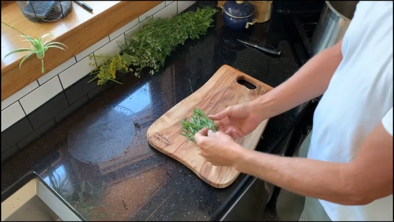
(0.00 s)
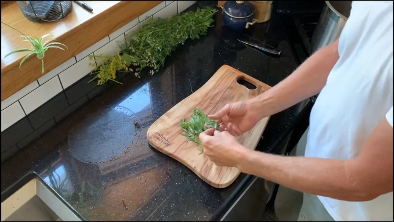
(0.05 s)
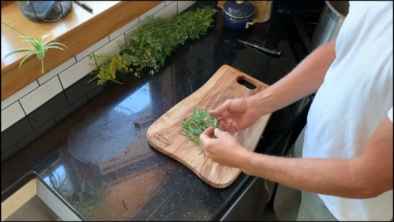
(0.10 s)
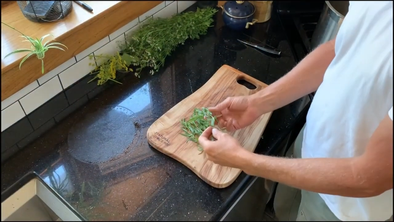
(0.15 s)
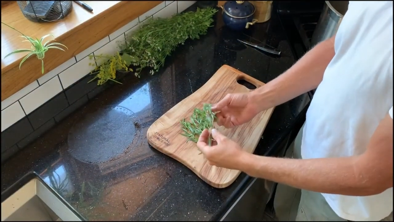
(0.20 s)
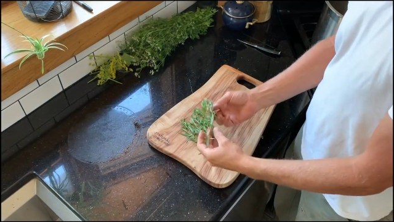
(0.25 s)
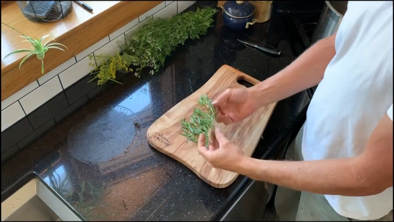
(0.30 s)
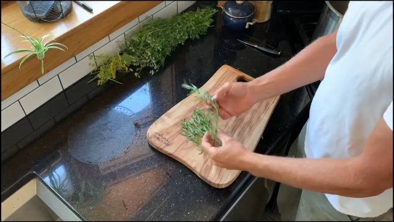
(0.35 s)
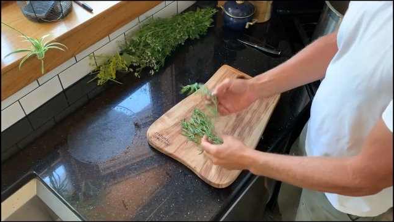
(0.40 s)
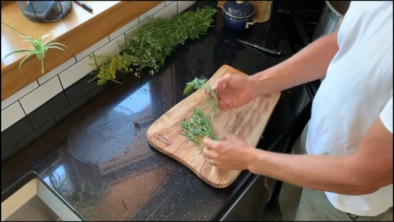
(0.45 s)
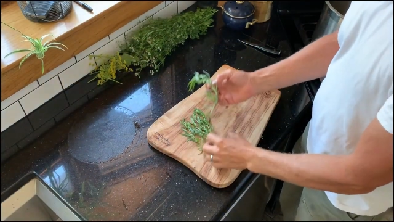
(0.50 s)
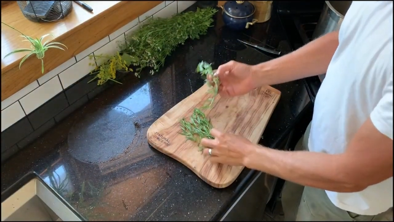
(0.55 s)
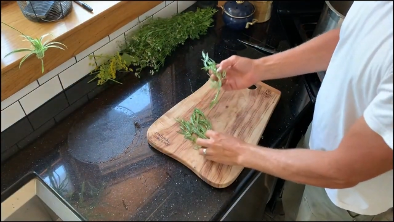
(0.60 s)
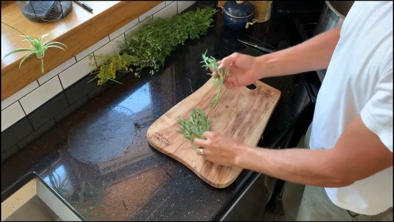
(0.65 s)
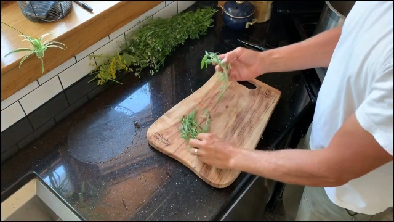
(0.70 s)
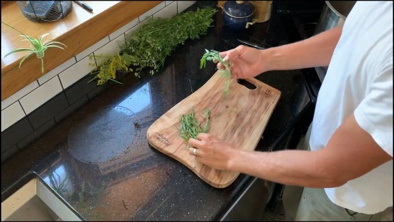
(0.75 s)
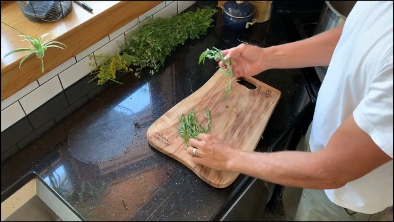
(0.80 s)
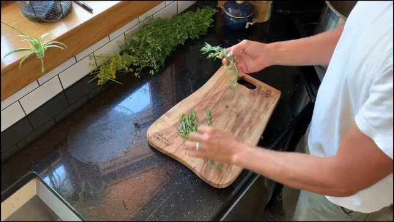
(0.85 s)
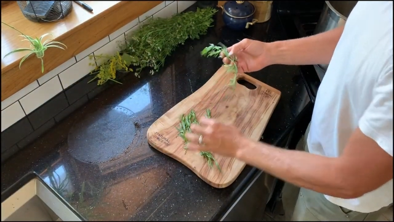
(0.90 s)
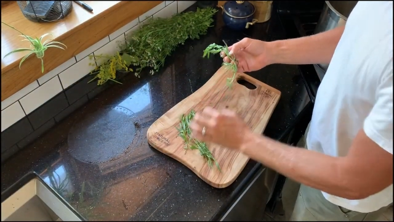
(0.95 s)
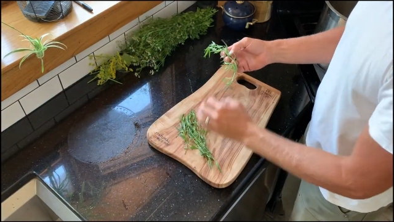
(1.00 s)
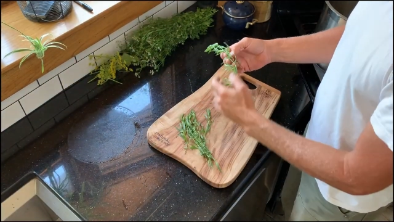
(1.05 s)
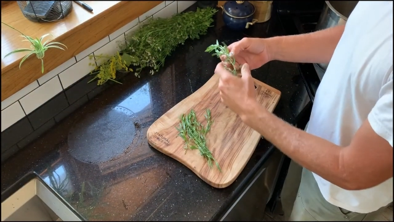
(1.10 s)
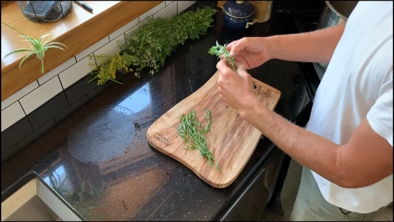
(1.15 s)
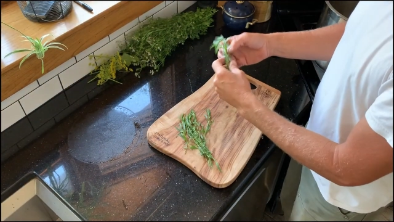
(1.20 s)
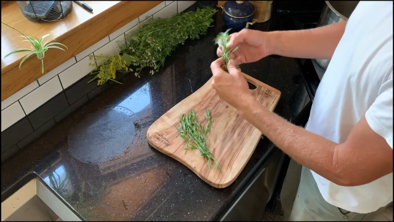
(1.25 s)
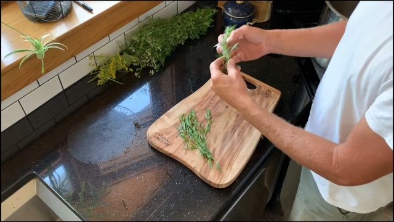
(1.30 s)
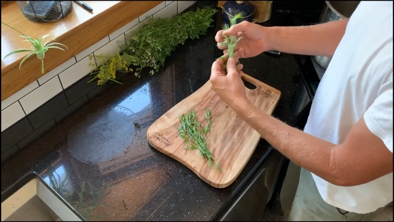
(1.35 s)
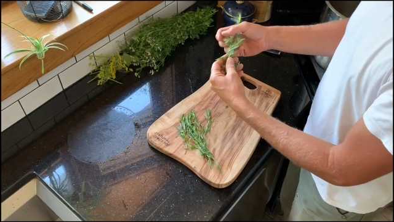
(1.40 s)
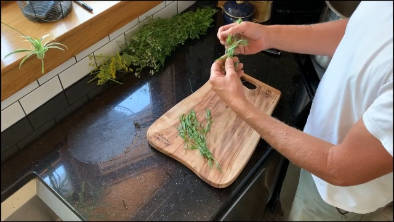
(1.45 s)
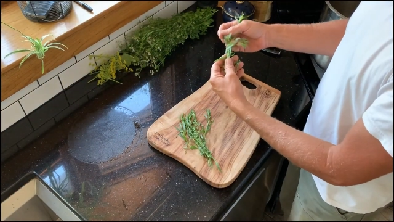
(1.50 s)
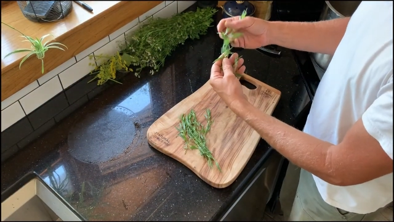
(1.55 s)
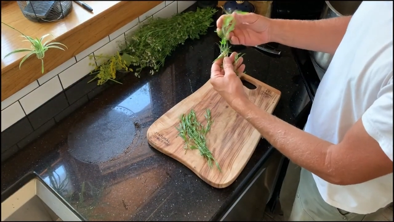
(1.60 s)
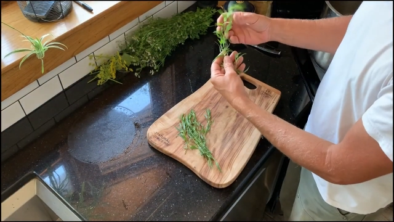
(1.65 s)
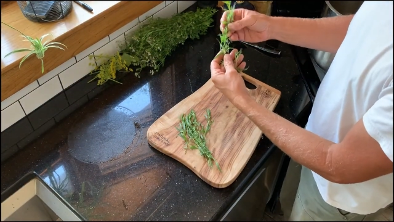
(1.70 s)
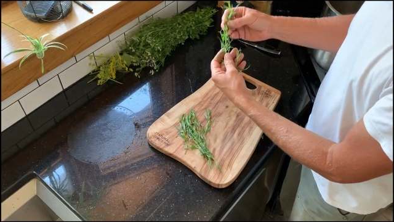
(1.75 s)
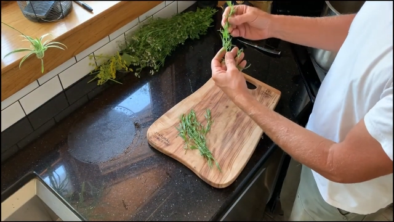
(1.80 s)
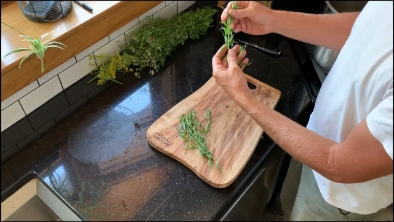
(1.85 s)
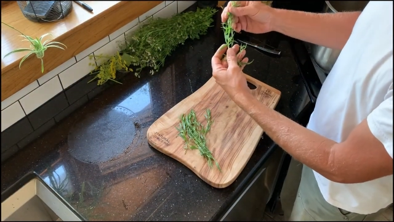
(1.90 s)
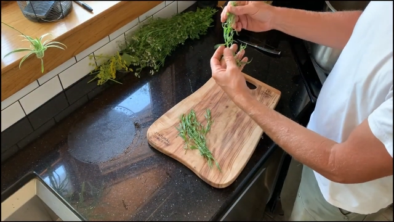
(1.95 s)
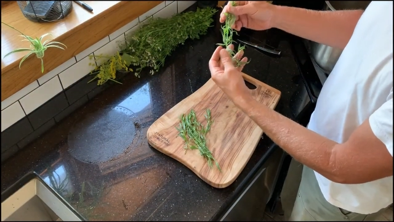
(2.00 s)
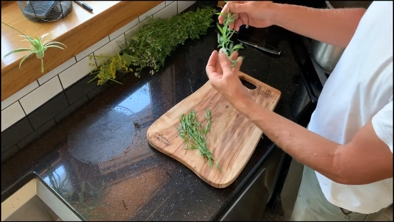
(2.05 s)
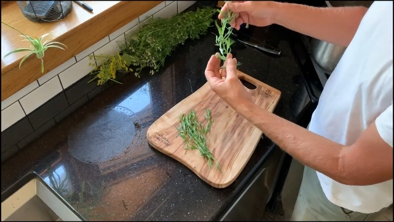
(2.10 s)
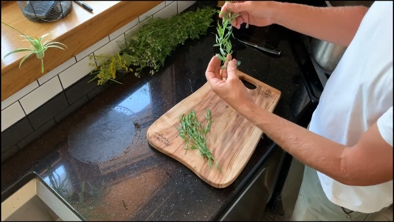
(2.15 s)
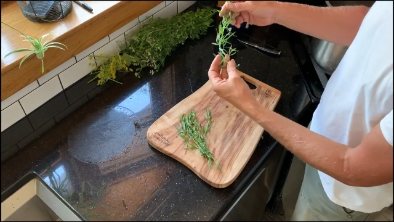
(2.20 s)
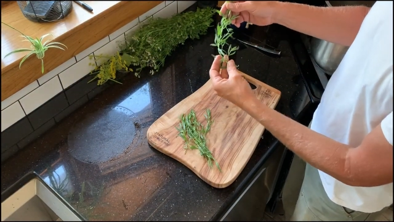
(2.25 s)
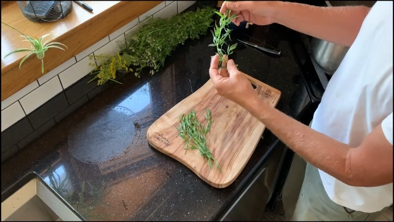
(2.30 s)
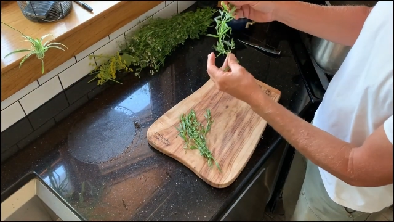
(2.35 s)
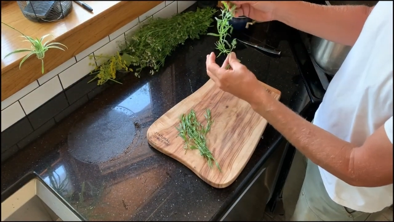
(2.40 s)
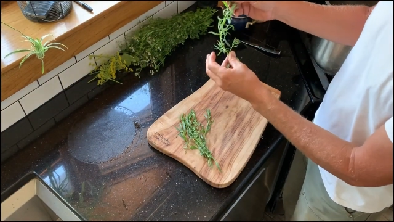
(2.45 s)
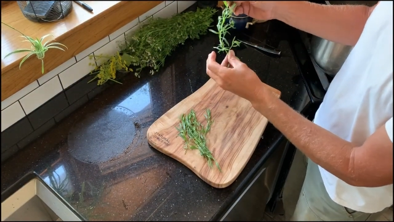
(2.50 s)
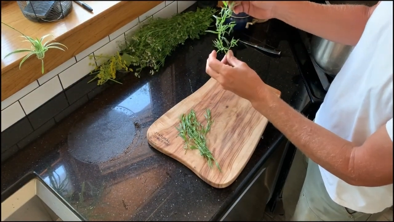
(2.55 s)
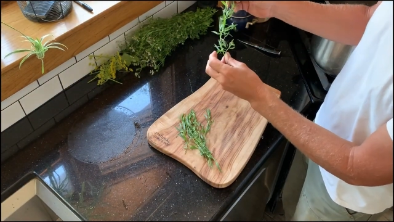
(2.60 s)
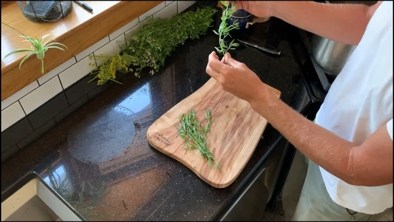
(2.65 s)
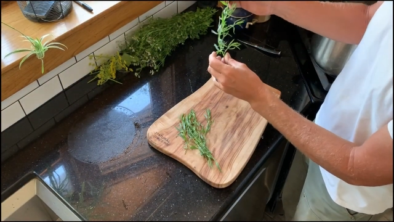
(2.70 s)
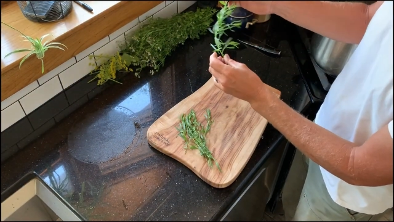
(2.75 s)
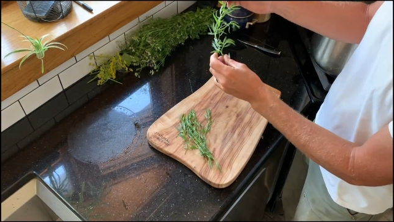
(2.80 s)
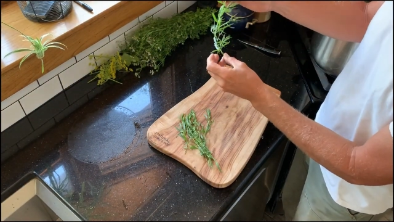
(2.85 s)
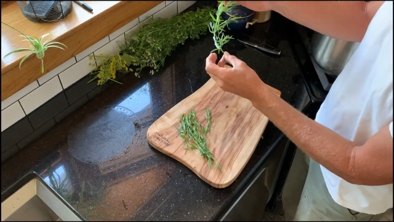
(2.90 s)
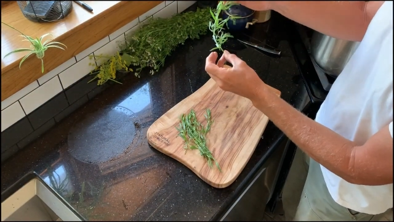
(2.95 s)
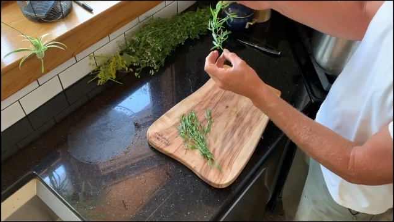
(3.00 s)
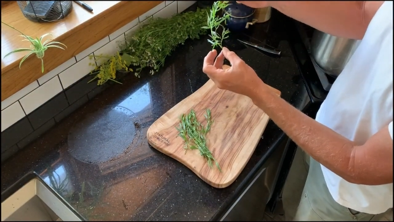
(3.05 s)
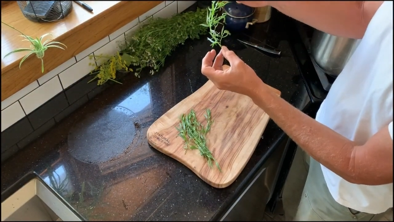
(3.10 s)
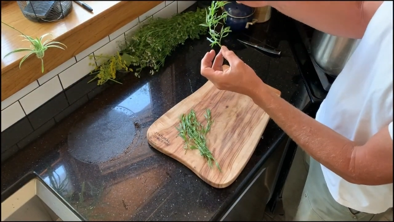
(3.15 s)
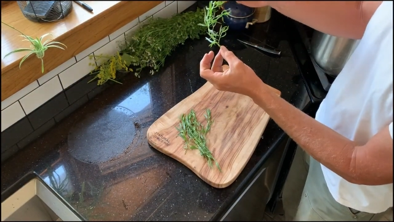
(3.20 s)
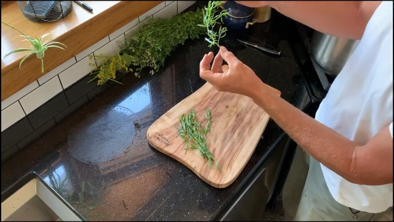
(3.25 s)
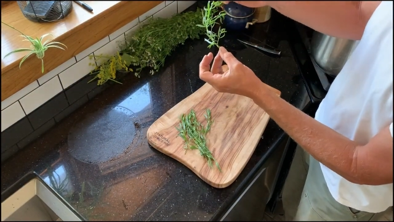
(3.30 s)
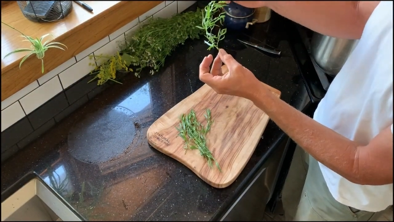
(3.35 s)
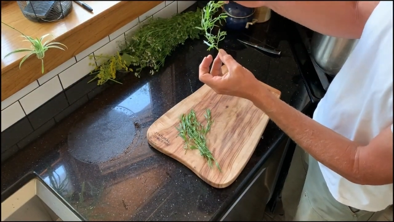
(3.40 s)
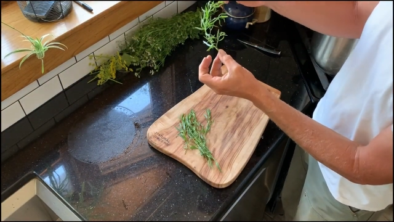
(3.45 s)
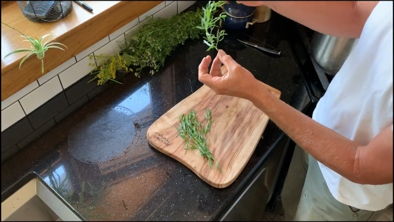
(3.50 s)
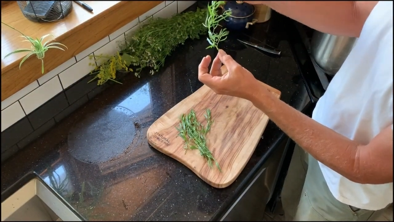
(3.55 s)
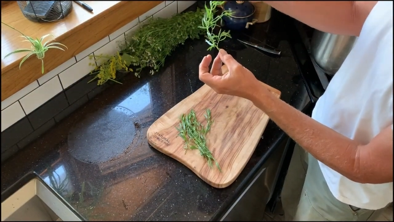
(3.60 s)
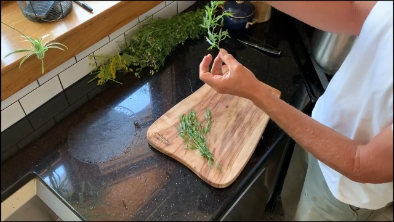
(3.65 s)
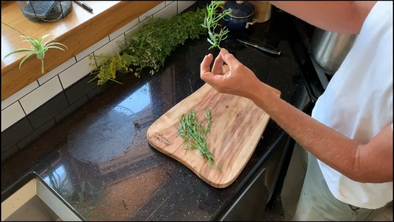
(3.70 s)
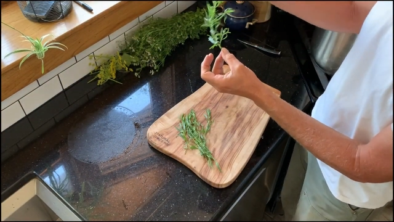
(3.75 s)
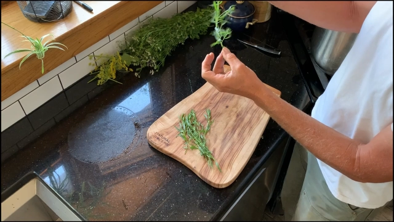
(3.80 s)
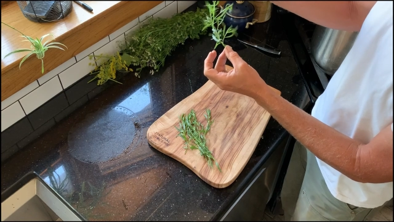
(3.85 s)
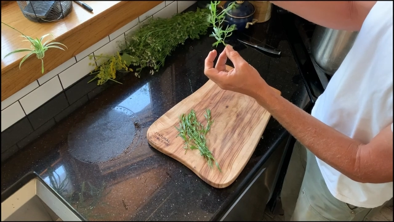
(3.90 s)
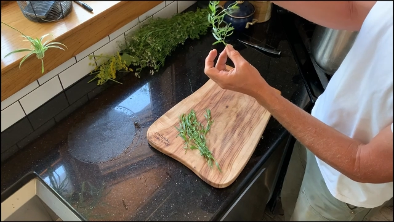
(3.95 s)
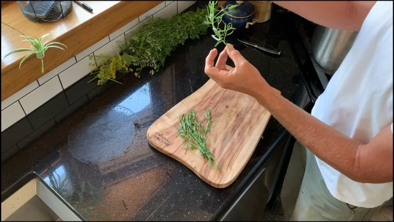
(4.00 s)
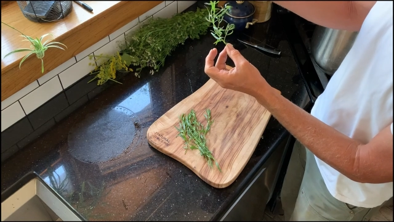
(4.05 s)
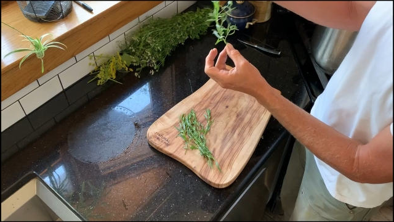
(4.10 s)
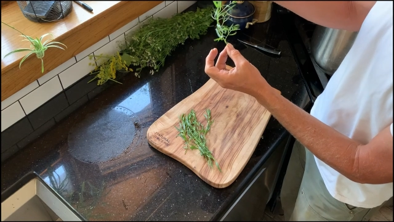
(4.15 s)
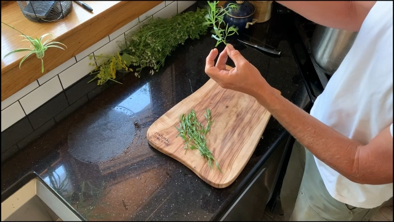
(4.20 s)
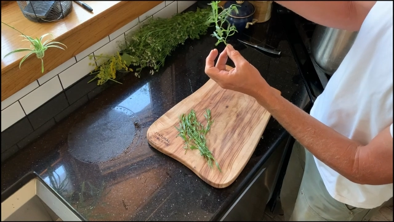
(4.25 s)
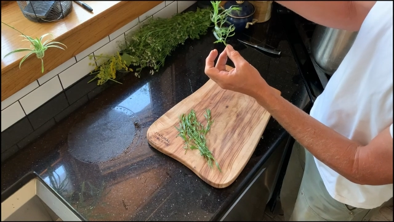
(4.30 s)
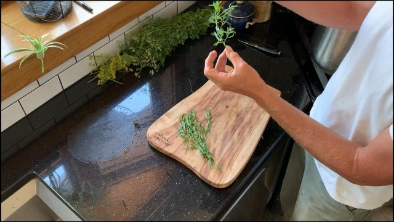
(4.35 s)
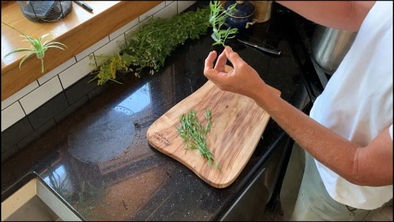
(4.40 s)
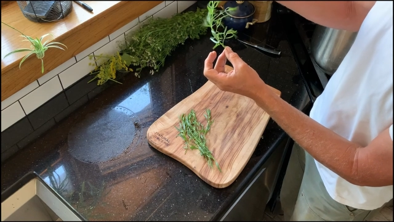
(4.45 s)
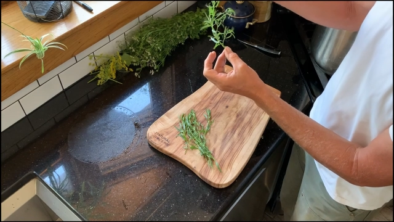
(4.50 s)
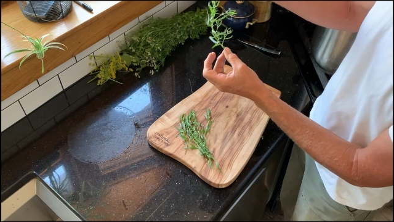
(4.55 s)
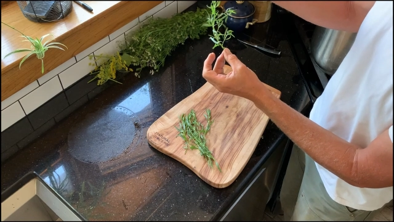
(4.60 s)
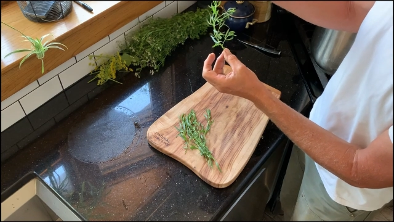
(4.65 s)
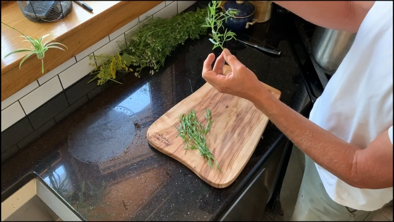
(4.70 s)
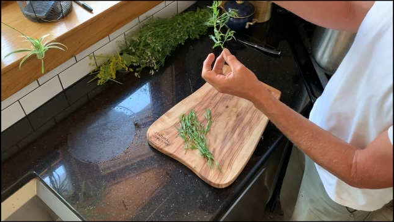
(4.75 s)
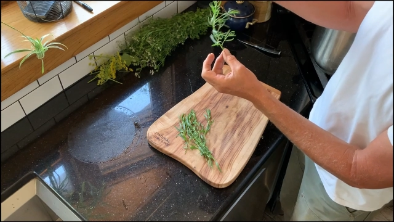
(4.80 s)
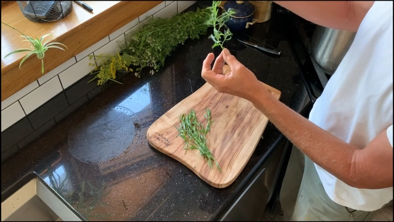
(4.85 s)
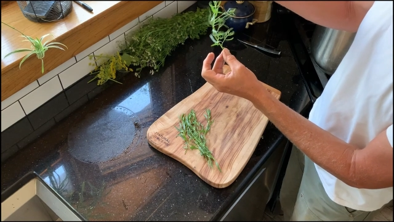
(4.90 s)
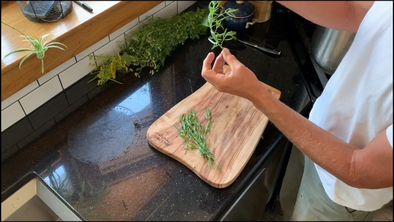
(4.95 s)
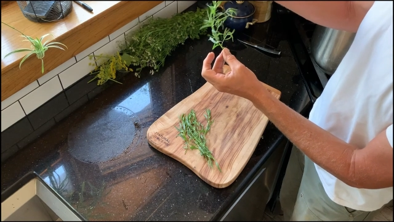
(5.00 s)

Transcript: Nobody's mouth can be seen.